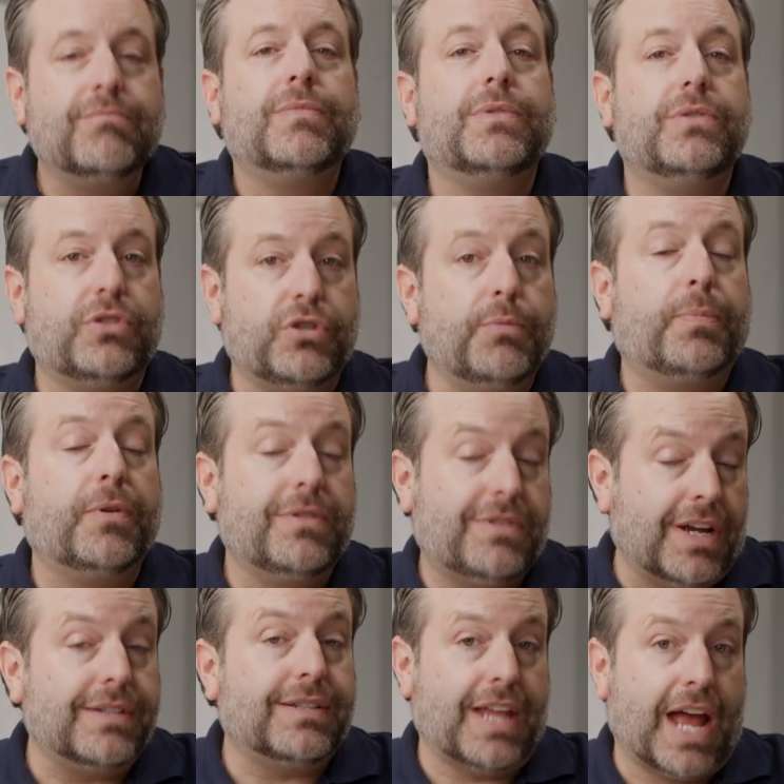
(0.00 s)
Zuper
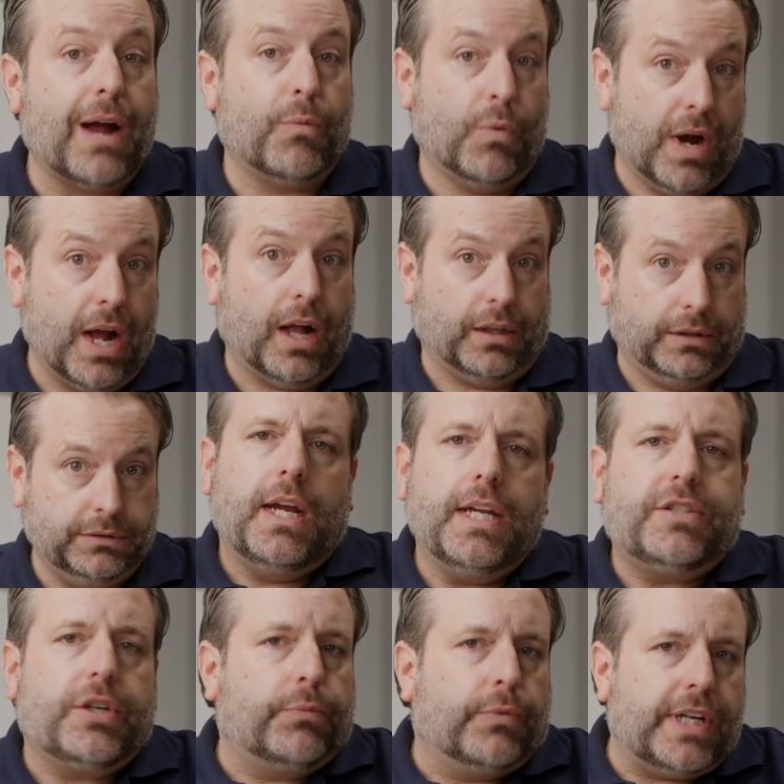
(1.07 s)
does that well.
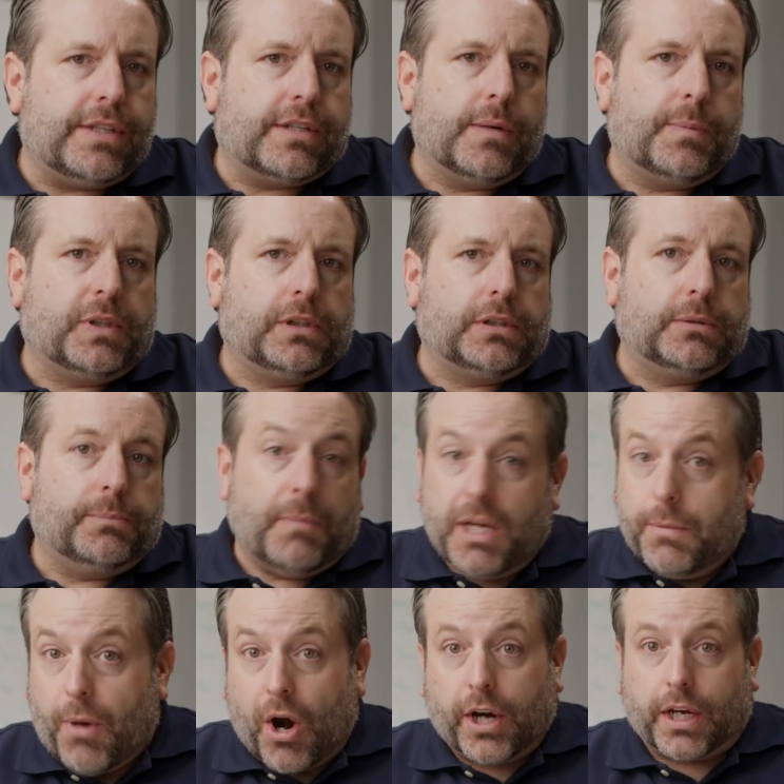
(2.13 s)
It's a reasonable
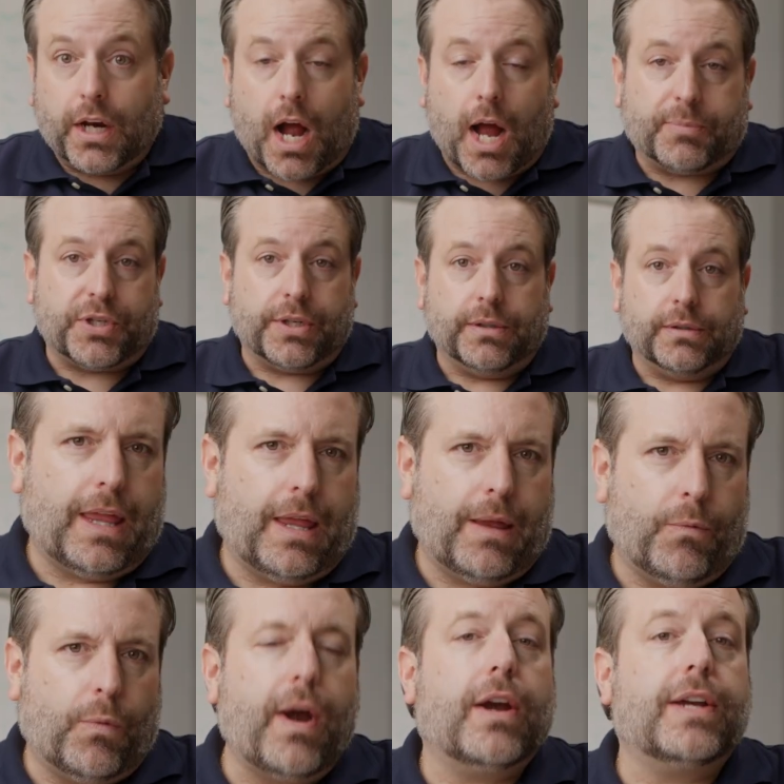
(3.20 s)
mid-market option,
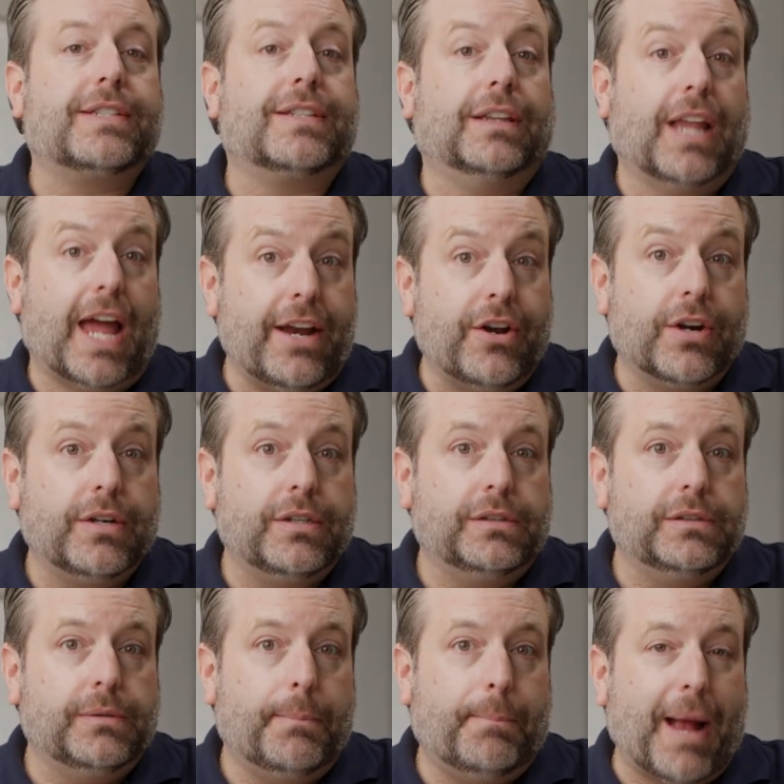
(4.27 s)
where it's lighter,
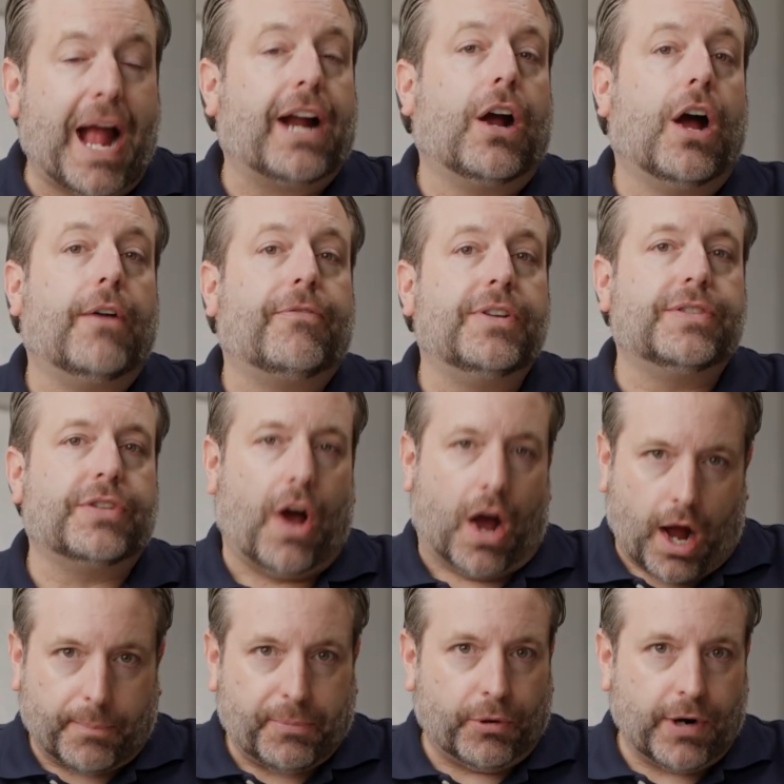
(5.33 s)
back-office
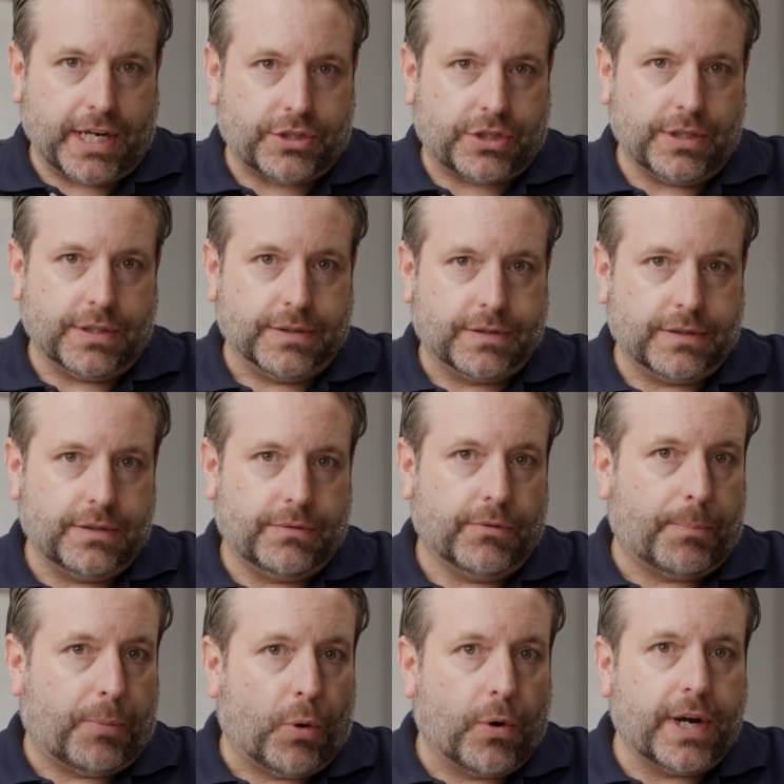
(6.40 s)
operations.
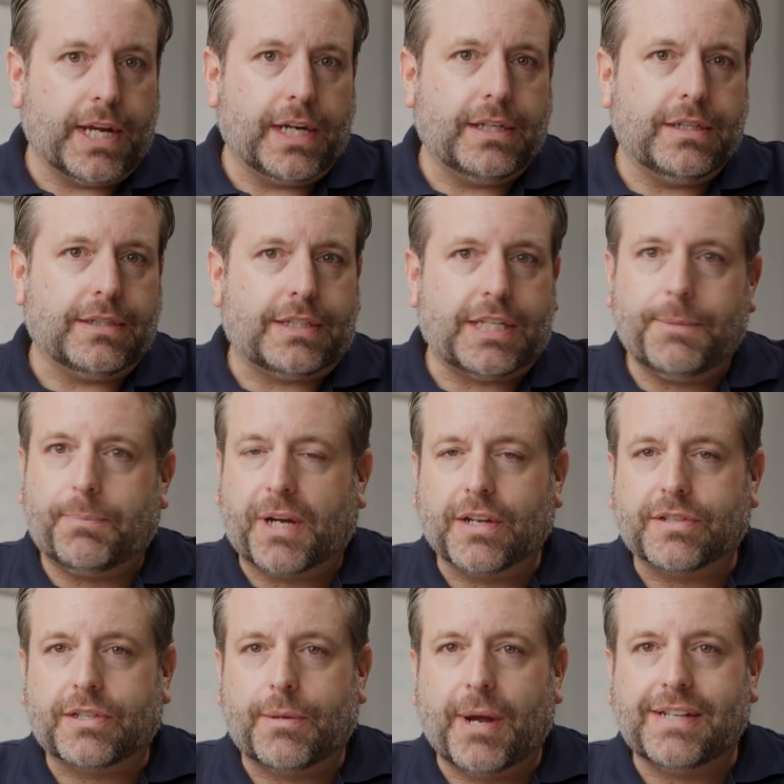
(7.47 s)
Reporting, deep
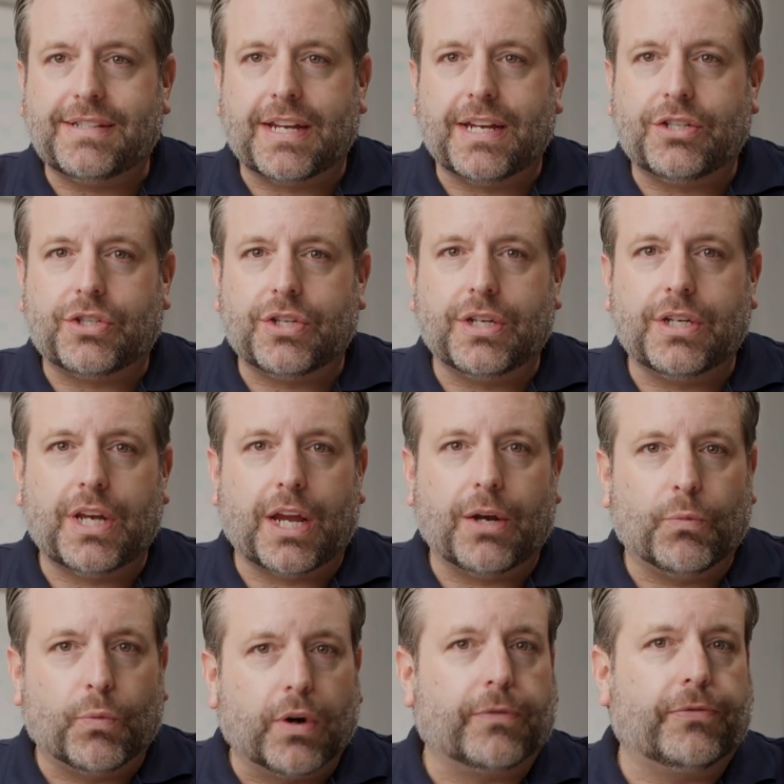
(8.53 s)
customization,
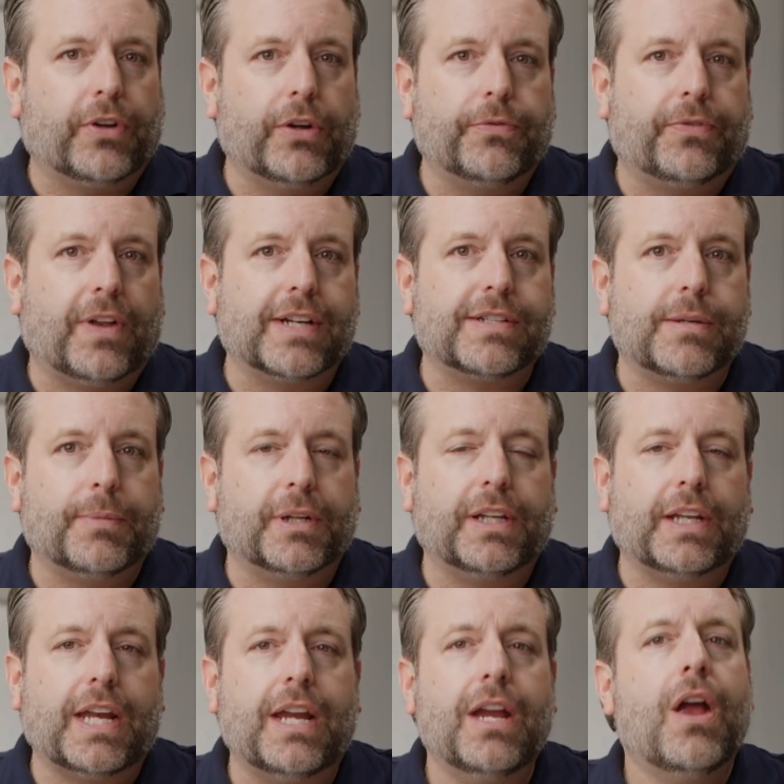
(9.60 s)
and workflow
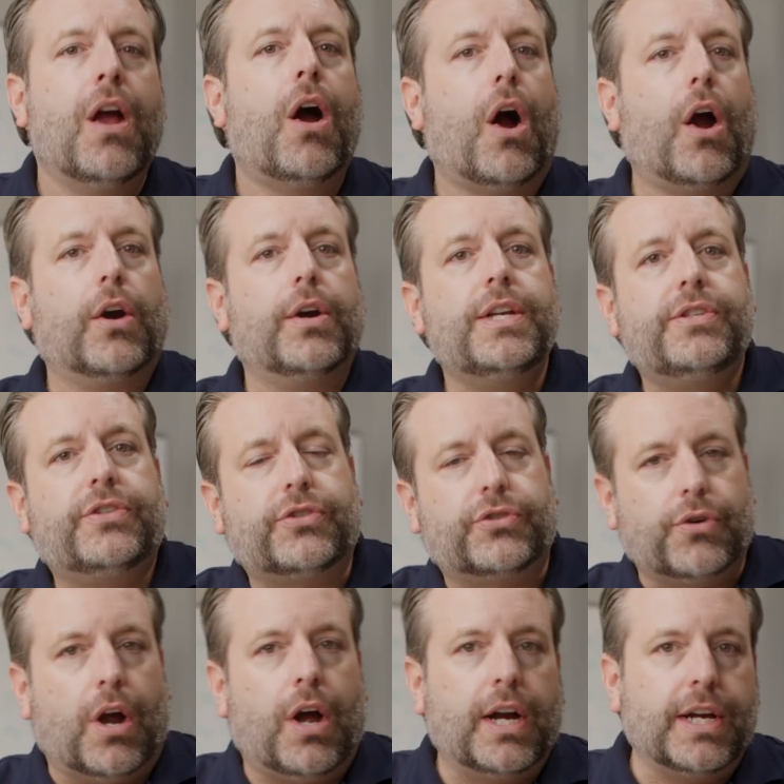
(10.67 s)
flexibility aren't as
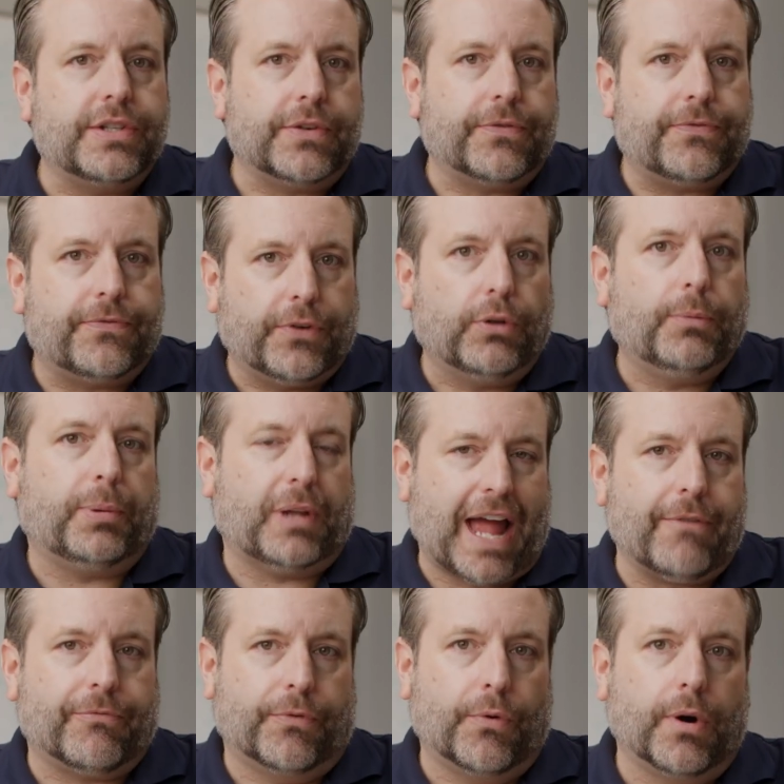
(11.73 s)
strong as a full
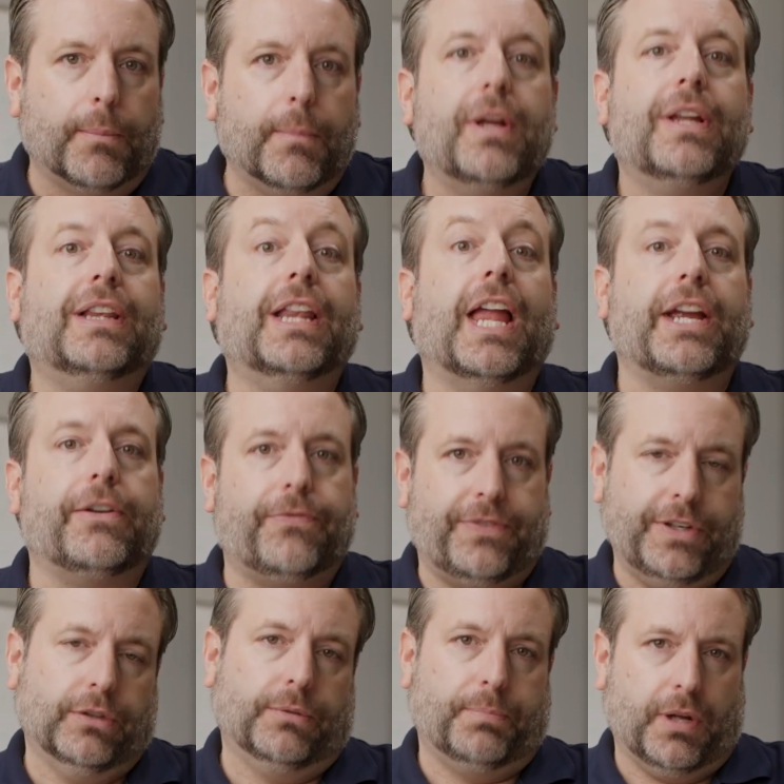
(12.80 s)
platform like
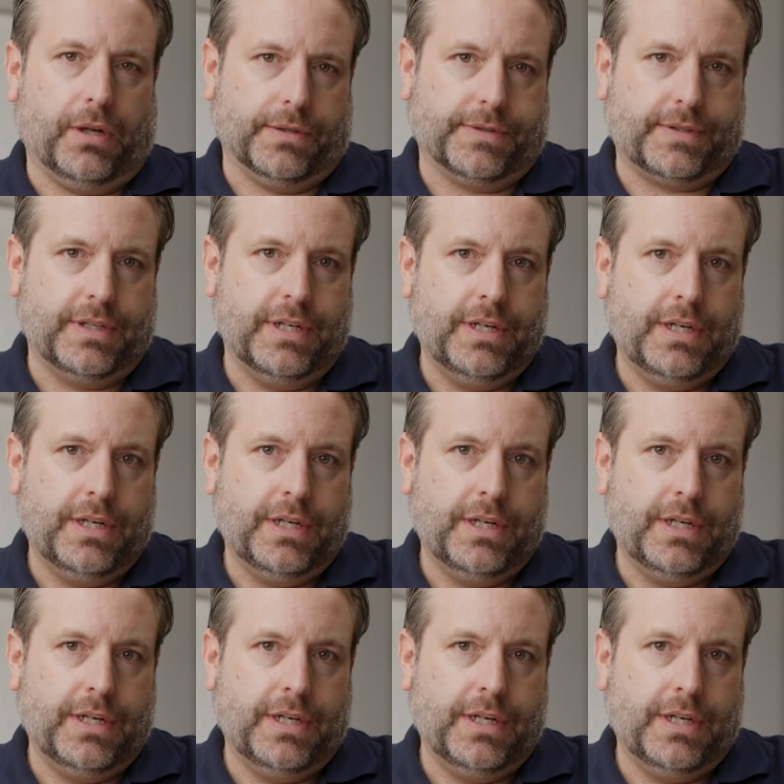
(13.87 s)
FieldPulse.